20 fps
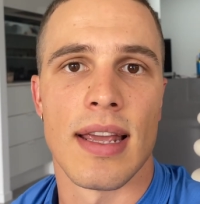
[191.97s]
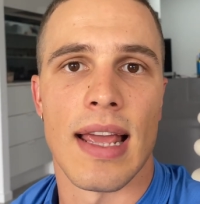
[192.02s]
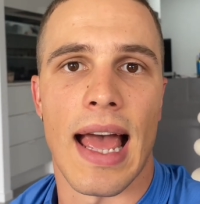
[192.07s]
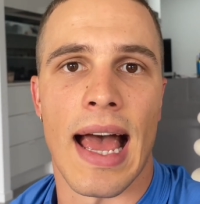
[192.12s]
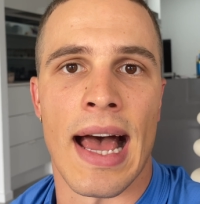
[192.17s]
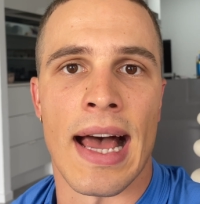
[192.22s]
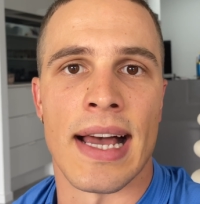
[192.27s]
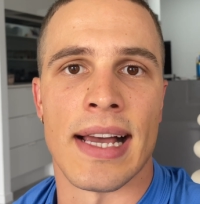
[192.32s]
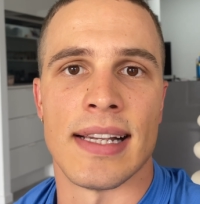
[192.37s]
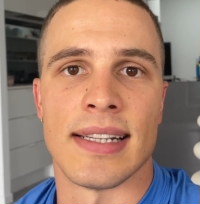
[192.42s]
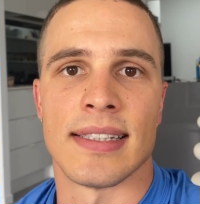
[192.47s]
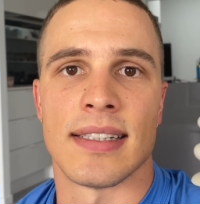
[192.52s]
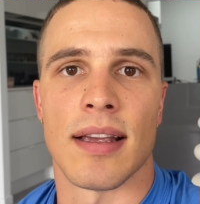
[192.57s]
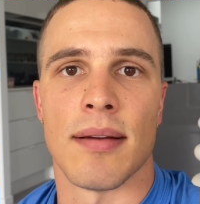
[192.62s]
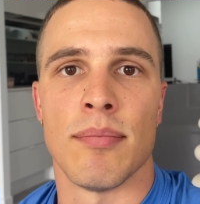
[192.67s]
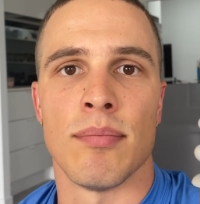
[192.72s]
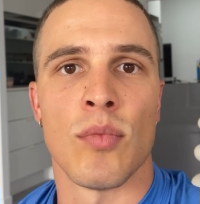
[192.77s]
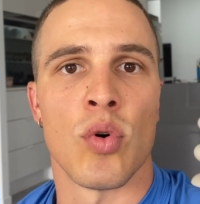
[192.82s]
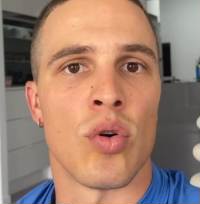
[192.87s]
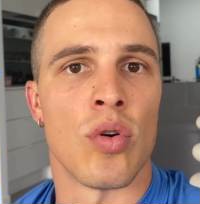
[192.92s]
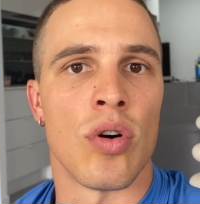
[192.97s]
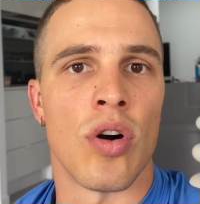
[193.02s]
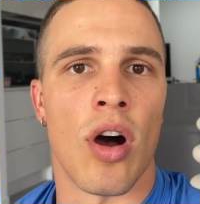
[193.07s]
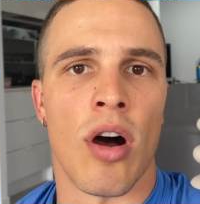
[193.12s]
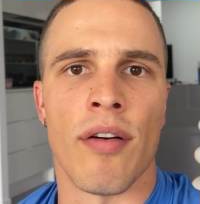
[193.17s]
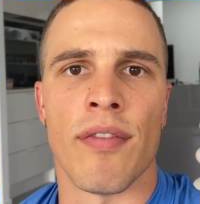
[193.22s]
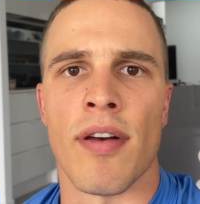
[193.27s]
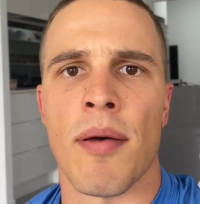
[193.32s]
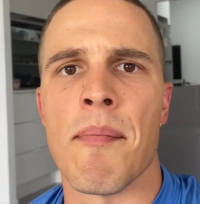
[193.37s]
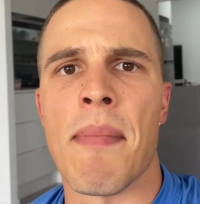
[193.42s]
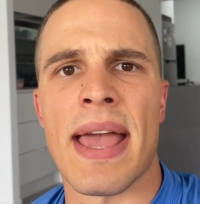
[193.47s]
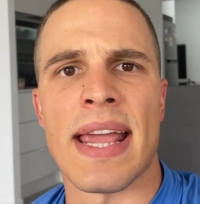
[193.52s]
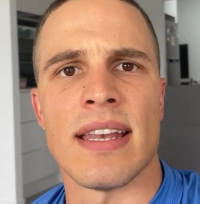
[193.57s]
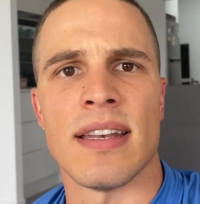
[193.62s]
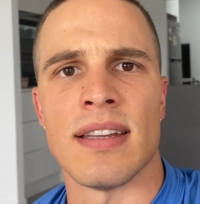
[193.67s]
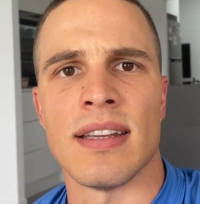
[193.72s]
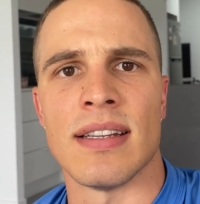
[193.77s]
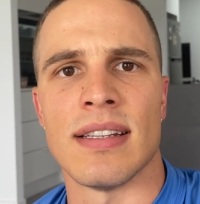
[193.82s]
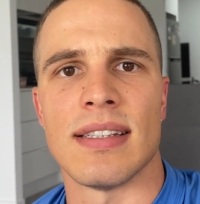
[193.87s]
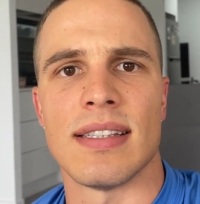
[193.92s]
as more of a
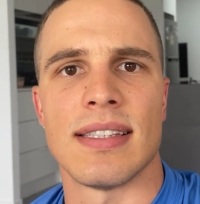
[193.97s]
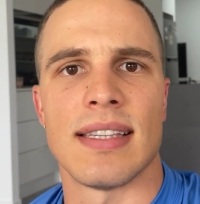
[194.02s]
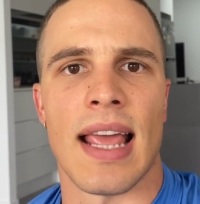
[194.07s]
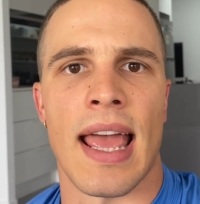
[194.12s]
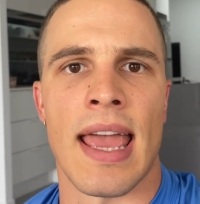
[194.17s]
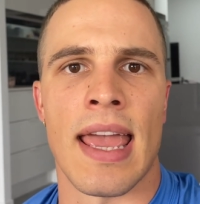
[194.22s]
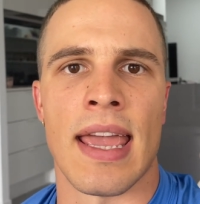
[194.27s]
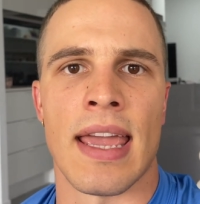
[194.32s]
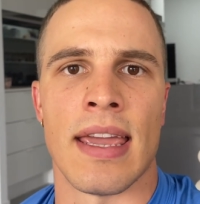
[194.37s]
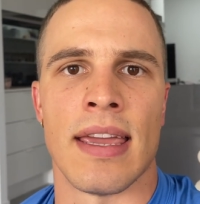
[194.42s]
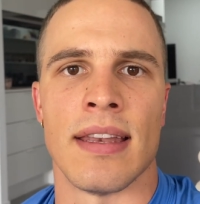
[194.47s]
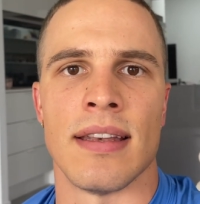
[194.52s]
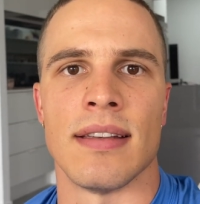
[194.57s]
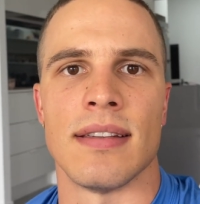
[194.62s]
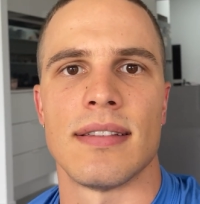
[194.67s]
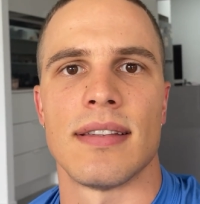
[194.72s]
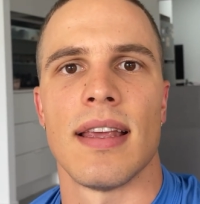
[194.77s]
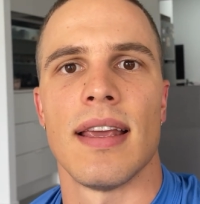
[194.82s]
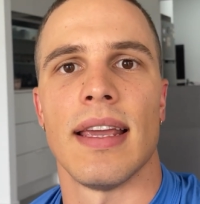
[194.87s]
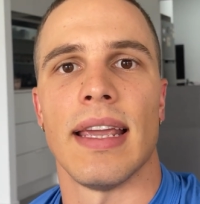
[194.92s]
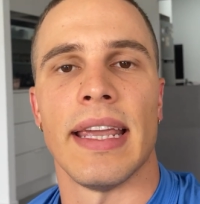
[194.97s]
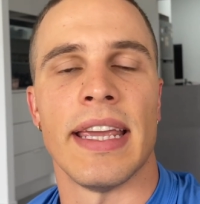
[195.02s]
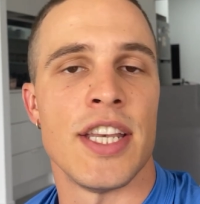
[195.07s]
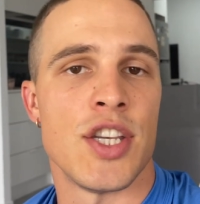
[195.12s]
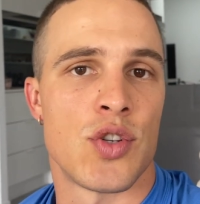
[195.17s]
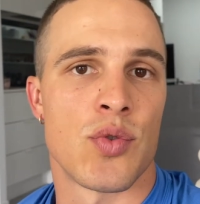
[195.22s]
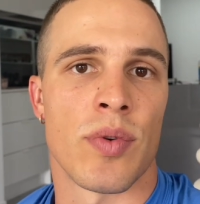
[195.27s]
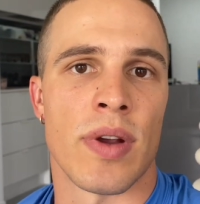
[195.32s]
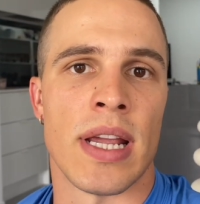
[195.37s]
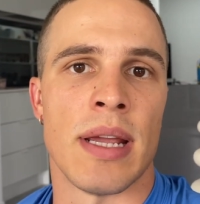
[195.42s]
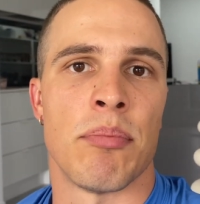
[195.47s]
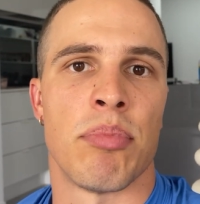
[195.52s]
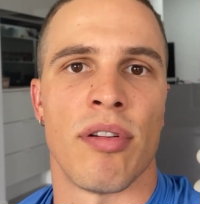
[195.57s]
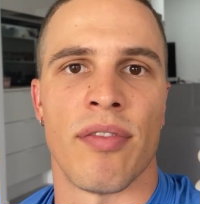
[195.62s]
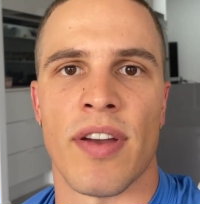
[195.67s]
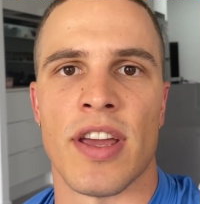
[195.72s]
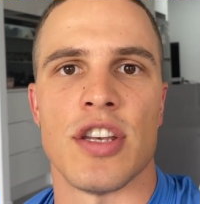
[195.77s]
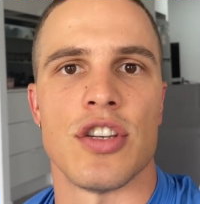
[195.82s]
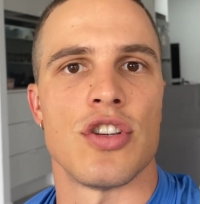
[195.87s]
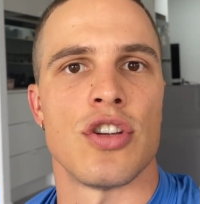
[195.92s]
maintenance and injury
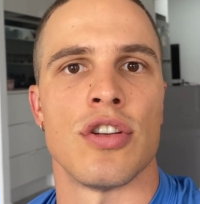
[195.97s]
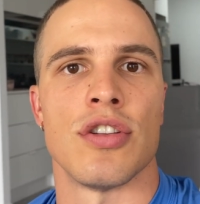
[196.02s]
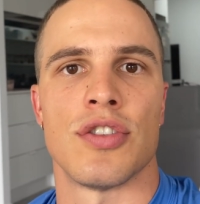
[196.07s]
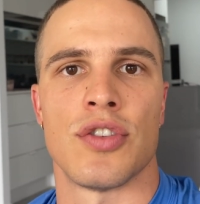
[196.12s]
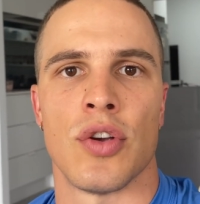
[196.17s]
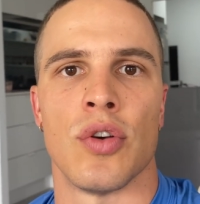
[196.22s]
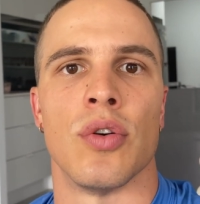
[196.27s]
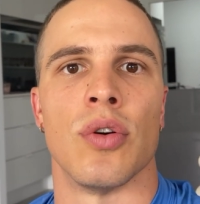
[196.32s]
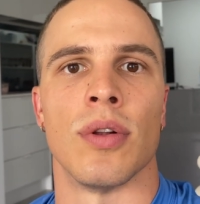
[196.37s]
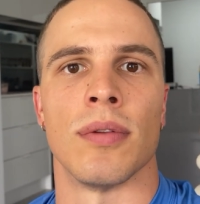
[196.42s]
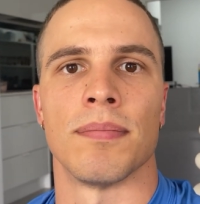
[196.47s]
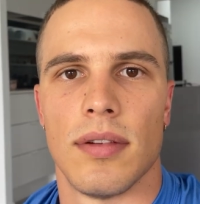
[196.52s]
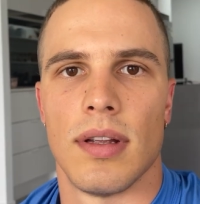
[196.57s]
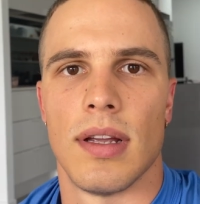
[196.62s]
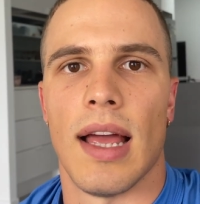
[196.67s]
prevention tool.